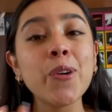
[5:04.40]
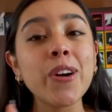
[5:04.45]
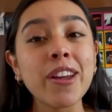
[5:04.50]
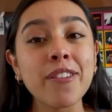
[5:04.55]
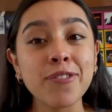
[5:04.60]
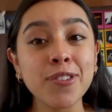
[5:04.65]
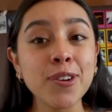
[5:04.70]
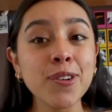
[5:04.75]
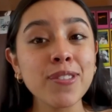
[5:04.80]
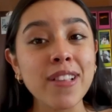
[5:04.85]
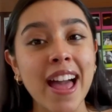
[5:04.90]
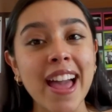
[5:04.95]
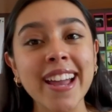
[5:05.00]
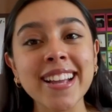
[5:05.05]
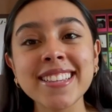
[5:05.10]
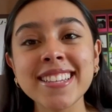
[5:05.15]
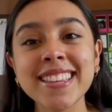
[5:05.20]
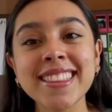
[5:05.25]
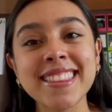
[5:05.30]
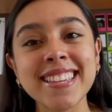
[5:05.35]
if you
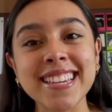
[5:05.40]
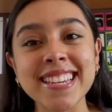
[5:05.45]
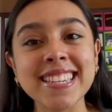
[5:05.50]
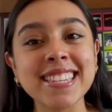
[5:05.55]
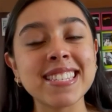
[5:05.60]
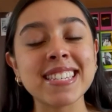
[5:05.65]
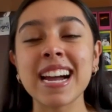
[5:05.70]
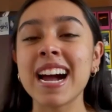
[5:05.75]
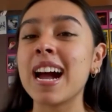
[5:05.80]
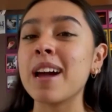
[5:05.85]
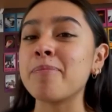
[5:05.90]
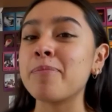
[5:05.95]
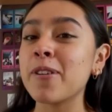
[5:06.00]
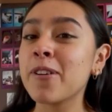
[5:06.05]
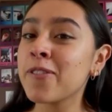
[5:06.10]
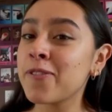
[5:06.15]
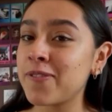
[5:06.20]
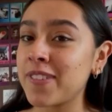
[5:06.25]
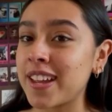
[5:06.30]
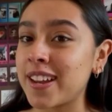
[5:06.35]
liked this type
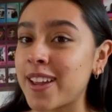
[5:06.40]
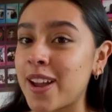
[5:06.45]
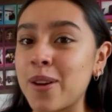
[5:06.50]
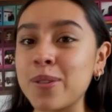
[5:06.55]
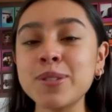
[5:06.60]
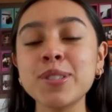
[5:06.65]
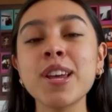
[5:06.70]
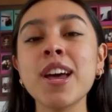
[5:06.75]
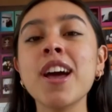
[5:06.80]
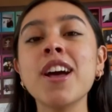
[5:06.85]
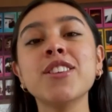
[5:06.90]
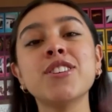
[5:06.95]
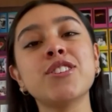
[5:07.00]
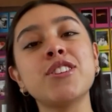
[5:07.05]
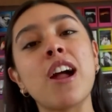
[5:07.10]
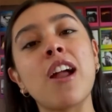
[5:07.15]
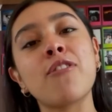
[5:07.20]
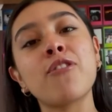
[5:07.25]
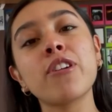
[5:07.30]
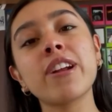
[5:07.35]
of videos, do
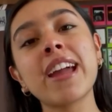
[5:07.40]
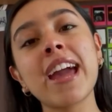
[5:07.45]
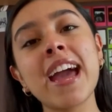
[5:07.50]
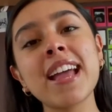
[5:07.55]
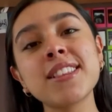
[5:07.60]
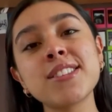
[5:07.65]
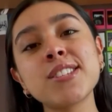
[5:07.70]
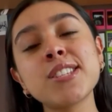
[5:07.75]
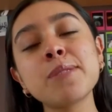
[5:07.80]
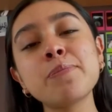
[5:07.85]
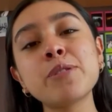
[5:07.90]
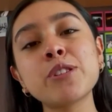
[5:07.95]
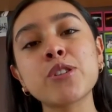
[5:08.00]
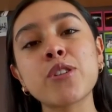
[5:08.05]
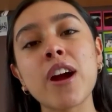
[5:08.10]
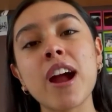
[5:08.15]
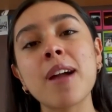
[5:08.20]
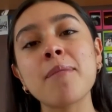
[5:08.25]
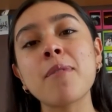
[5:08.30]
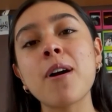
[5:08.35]
not forget to
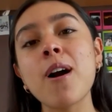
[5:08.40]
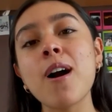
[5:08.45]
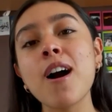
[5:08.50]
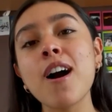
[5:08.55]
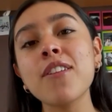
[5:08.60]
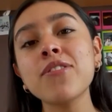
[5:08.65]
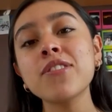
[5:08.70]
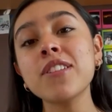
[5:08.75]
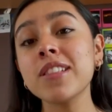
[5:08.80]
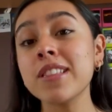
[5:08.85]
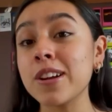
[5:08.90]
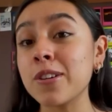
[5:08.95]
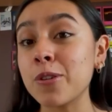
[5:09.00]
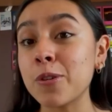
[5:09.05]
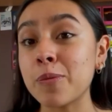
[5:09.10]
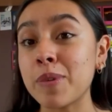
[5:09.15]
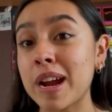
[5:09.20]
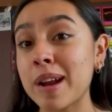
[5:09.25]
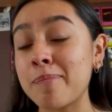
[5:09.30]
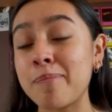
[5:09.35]
subscribe on the little
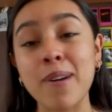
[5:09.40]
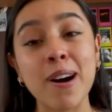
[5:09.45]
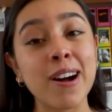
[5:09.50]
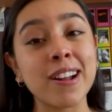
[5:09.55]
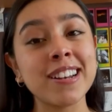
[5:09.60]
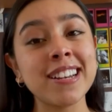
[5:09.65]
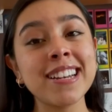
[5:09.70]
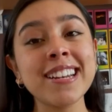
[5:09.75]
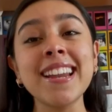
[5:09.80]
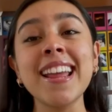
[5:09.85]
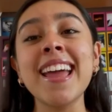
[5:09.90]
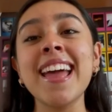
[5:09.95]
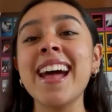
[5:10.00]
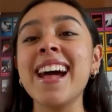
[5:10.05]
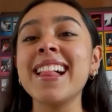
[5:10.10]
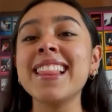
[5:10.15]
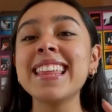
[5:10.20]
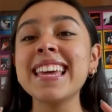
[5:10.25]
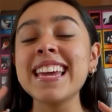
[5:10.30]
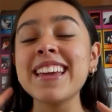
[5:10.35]
red button.
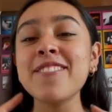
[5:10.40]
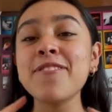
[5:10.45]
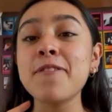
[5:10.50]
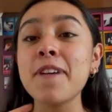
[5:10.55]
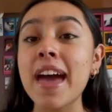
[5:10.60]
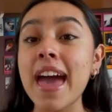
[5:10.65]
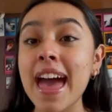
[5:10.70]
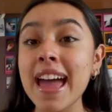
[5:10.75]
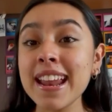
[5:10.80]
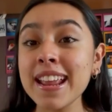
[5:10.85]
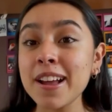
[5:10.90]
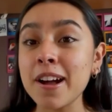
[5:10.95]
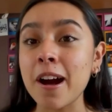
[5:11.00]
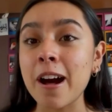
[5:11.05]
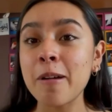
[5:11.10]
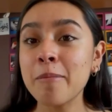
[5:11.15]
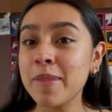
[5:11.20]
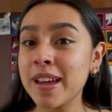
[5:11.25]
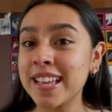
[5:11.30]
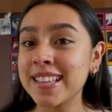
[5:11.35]
Leave any
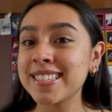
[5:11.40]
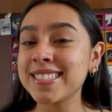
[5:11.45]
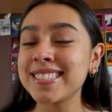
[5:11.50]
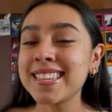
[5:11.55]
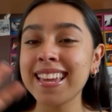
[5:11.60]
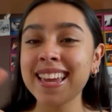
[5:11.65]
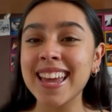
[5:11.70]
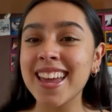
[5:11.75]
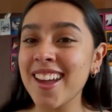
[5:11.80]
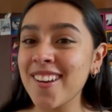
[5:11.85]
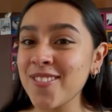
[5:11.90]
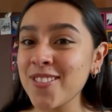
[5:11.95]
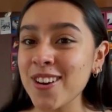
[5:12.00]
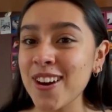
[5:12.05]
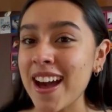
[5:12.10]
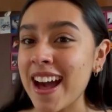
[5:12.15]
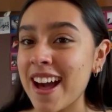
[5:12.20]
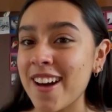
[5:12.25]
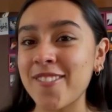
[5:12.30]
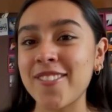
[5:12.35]
comments if you
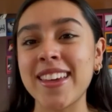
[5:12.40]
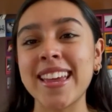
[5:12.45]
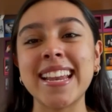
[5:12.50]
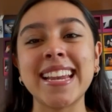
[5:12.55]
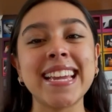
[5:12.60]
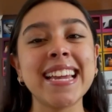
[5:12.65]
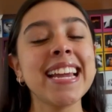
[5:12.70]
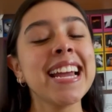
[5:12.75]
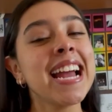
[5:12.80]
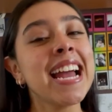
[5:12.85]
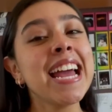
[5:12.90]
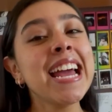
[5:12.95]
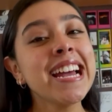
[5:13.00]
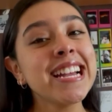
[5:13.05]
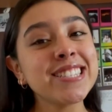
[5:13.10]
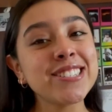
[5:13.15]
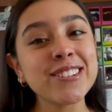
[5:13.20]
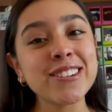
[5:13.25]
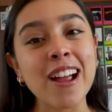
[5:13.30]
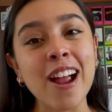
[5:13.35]
have any.
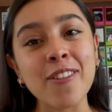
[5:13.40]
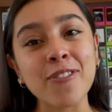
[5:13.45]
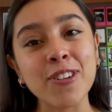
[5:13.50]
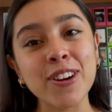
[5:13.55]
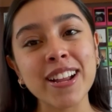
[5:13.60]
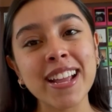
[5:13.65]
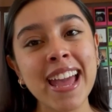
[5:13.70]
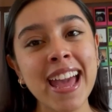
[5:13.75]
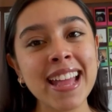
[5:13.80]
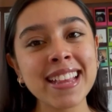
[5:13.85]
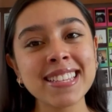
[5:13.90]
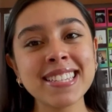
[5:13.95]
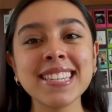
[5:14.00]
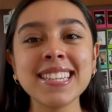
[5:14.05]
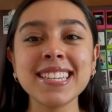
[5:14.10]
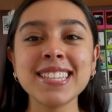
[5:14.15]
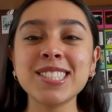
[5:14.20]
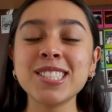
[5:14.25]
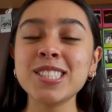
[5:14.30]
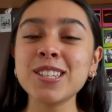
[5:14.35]
Do not forget
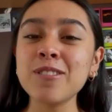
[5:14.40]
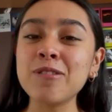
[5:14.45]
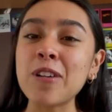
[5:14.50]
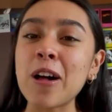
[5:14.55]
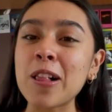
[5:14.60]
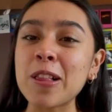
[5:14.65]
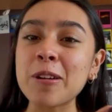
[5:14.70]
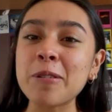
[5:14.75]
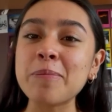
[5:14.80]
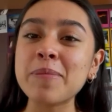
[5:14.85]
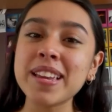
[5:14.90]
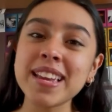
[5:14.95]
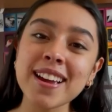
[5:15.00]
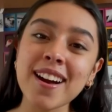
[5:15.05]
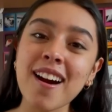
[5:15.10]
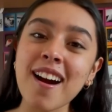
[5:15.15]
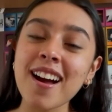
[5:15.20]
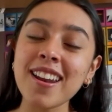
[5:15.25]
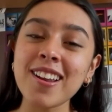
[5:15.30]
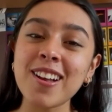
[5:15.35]
to follow me
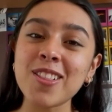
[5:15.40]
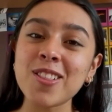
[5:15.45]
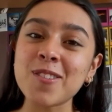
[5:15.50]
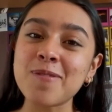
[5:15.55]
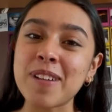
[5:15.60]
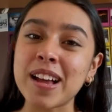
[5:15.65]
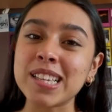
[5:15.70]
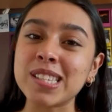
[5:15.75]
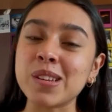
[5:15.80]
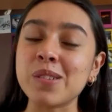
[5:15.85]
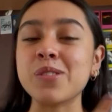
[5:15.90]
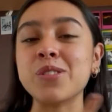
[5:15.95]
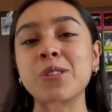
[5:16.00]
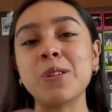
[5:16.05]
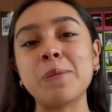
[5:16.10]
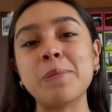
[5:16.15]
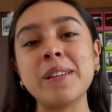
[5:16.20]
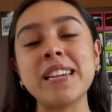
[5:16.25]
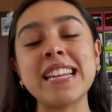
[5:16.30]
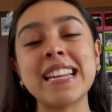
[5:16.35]
on all of my
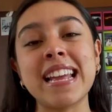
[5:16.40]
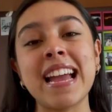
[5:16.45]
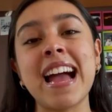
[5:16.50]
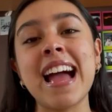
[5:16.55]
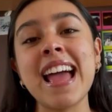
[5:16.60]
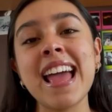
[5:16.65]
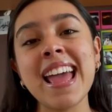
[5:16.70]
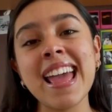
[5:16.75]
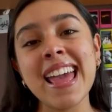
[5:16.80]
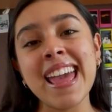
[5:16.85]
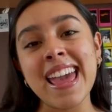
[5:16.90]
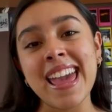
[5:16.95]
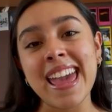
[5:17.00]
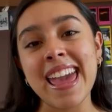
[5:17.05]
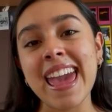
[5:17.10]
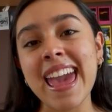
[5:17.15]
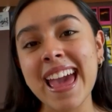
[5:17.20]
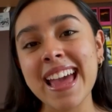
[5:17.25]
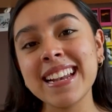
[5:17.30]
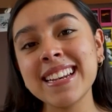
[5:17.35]
social media.
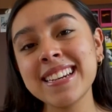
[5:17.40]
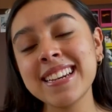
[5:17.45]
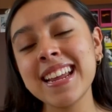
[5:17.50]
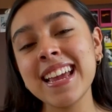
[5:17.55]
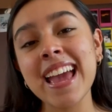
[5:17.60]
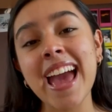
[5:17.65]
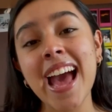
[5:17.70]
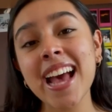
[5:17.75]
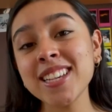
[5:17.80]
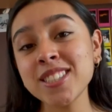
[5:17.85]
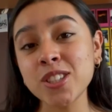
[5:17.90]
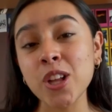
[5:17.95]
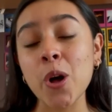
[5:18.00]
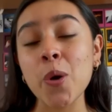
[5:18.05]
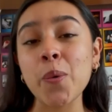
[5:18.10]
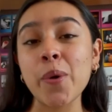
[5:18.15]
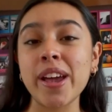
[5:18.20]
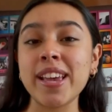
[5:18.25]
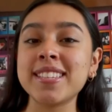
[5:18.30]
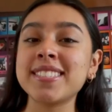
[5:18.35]
And as
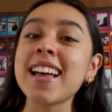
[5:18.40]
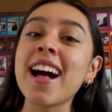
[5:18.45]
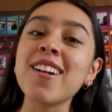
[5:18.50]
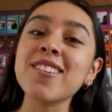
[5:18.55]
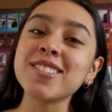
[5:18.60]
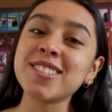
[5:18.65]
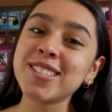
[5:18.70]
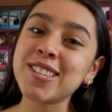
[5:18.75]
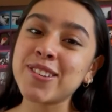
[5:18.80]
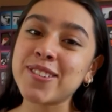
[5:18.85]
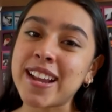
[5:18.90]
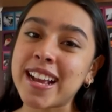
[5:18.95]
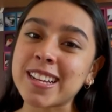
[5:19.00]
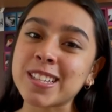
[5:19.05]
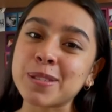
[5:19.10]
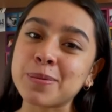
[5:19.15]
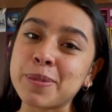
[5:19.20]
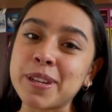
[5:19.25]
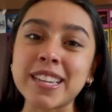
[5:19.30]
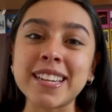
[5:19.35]
always, I'll see you
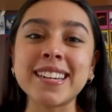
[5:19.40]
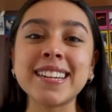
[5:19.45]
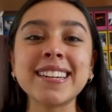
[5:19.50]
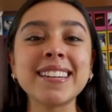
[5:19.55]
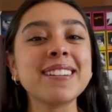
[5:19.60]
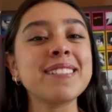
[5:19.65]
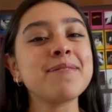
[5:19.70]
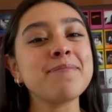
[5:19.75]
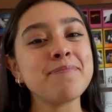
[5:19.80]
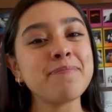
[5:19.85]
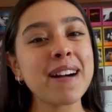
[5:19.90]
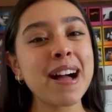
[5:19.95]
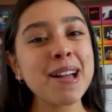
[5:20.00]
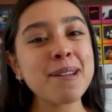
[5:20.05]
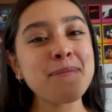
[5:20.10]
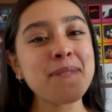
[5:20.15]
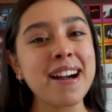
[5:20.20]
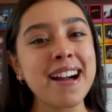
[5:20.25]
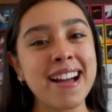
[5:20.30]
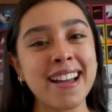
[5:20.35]
next week. Bye
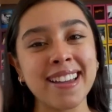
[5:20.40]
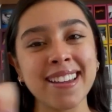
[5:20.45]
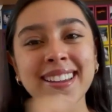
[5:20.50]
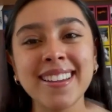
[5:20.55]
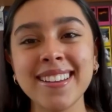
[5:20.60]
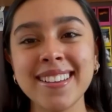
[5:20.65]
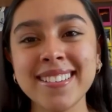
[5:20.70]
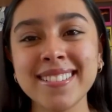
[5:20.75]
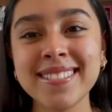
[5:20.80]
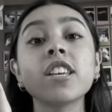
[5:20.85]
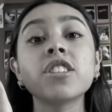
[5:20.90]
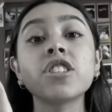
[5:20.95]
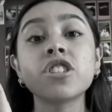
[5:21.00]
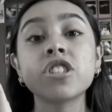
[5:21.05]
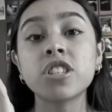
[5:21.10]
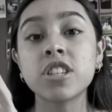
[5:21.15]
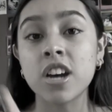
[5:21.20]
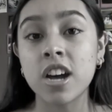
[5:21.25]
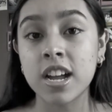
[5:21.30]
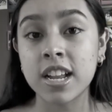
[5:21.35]
bye.
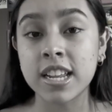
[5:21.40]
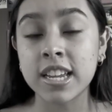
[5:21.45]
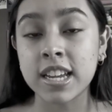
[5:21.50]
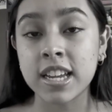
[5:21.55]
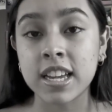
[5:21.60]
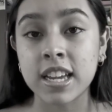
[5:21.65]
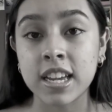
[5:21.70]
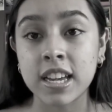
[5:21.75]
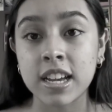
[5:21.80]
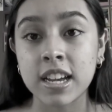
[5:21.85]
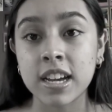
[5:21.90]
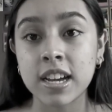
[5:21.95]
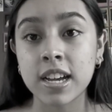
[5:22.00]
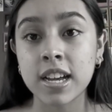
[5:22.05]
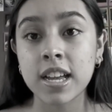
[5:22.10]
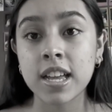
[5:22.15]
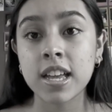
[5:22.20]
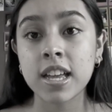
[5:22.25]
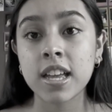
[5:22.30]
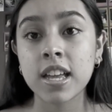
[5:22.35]
Studying.
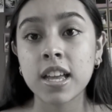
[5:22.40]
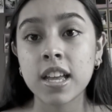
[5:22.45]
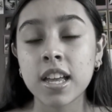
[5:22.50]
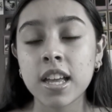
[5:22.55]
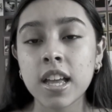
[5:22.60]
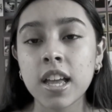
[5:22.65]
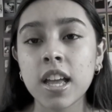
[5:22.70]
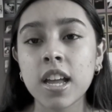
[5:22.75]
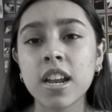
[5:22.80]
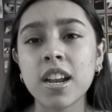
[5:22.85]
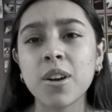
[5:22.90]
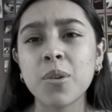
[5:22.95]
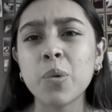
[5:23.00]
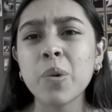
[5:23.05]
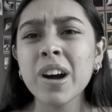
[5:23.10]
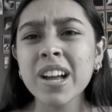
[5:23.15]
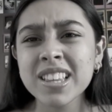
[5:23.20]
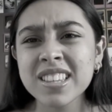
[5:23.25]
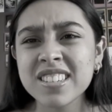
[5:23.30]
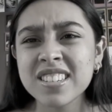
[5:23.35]

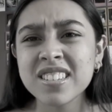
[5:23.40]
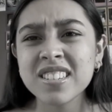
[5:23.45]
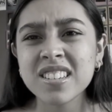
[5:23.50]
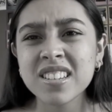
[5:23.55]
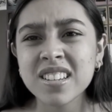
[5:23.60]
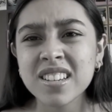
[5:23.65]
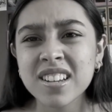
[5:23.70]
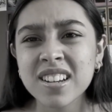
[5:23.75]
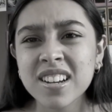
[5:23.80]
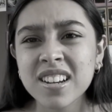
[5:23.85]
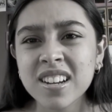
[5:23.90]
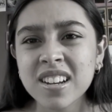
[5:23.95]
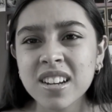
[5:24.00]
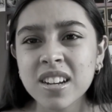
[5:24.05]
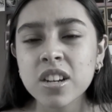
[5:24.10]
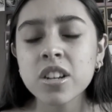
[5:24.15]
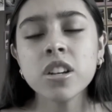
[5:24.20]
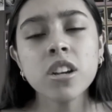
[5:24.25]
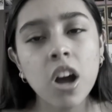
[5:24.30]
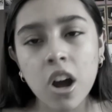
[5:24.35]
What?
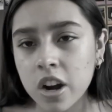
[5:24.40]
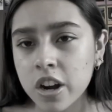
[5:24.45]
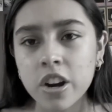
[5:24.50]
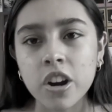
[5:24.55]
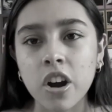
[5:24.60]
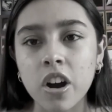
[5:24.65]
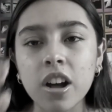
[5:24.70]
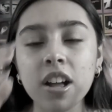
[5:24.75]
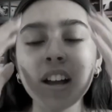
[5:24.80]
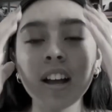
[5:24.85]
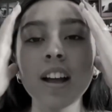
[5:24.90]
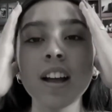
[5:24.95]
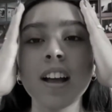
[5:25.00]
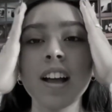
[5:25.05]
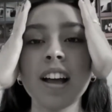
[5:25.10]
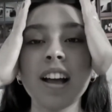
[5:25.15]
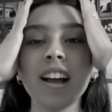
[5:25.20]
No.